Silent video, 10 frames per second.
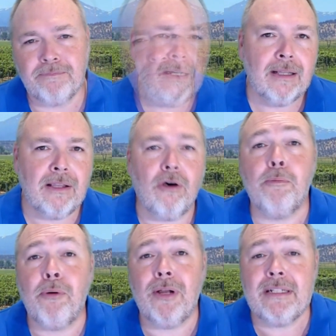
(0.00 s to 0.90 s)
The
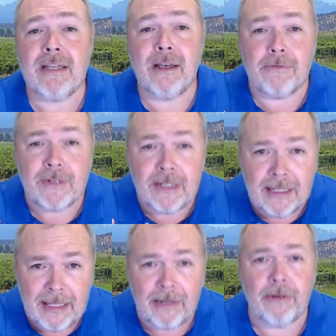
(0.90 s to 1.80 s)
whole point of
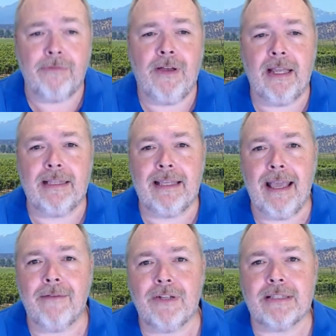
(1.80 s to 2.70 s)
clarifying the
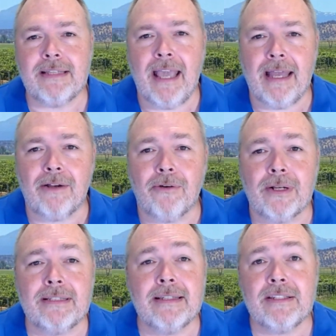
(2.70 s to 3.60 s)
evidence
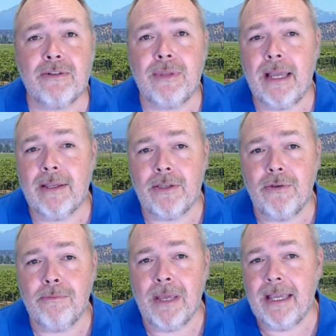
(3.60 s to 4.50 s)
categories is so that
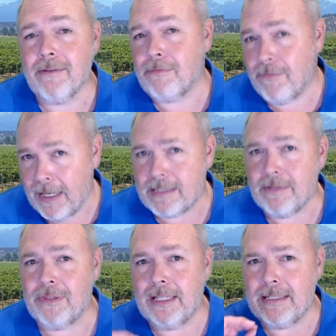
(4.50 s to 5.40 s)
you may
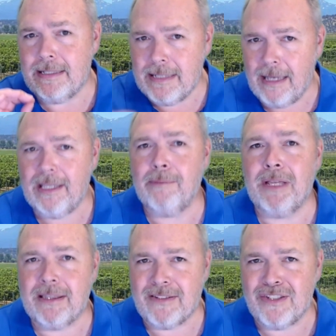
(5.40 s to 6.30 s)
effectively
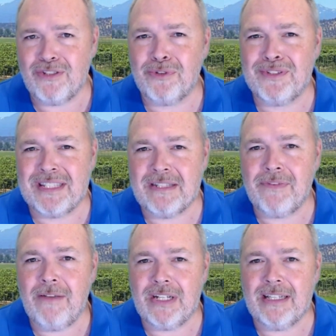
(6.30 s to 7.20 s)
document the sources of
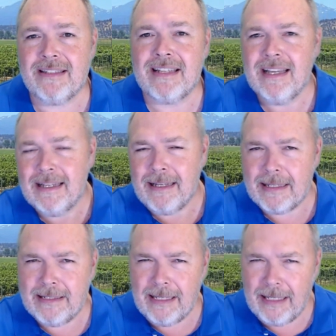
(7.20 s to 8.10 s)
evidence
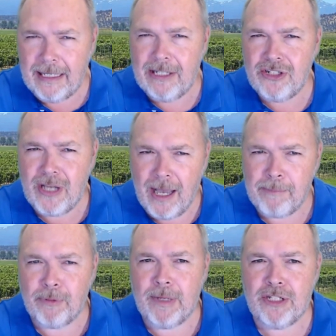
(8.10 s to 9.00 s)
next to each
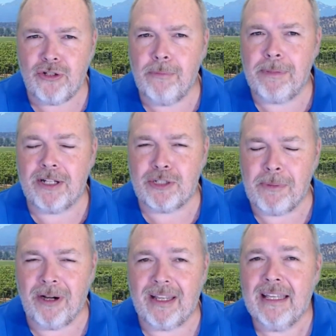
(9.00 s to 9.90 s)
operational
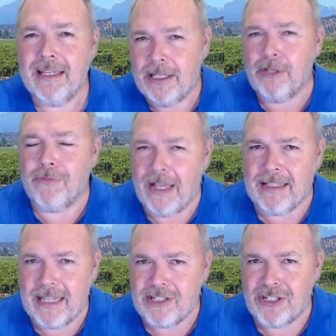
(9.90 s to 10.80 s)
benchmark in your
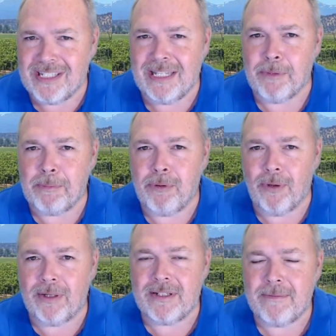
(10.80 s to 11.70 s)
validation team
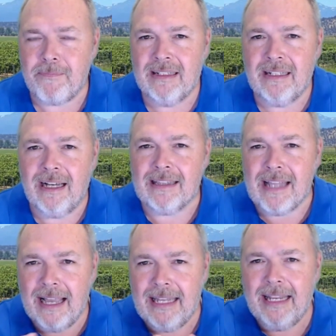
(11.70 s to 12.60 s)
report.
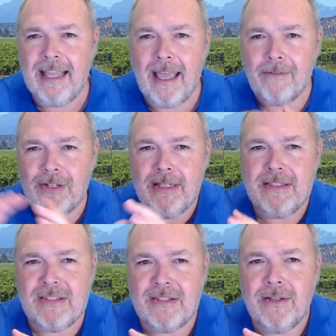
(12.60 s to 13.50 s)
Aligning
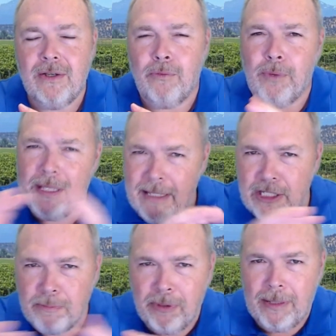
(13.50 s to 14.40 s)
evidence with
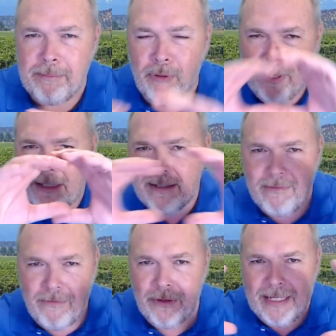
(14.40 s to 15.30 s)
each bullet point
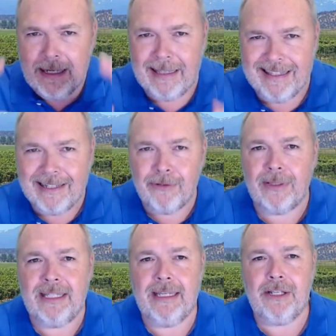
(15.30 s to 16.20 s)
very
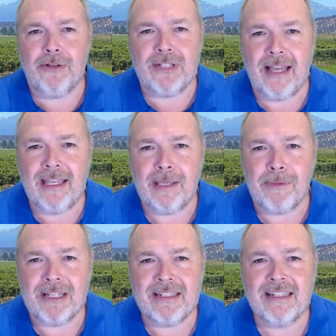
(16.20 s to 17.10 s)
clearly in your
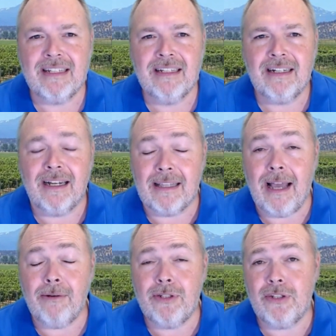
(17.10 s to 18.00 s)
document
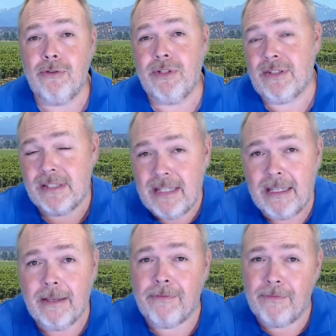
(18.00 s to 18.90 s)
allows you to
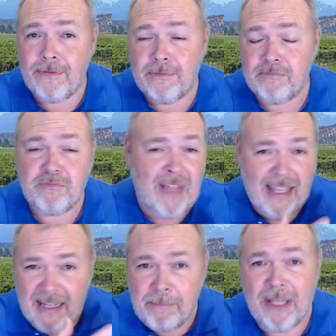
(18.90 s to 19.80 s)
see if
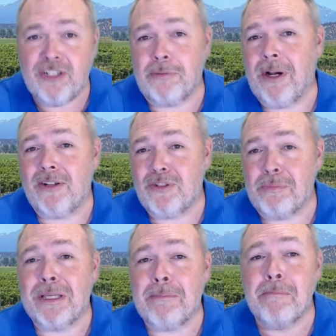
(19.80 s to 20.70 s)
any benchmarks are
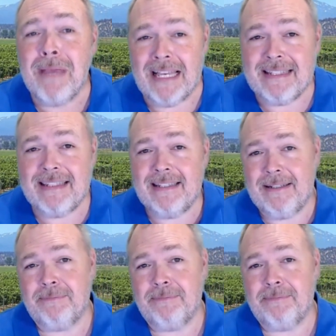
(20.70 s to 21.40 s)
being missed.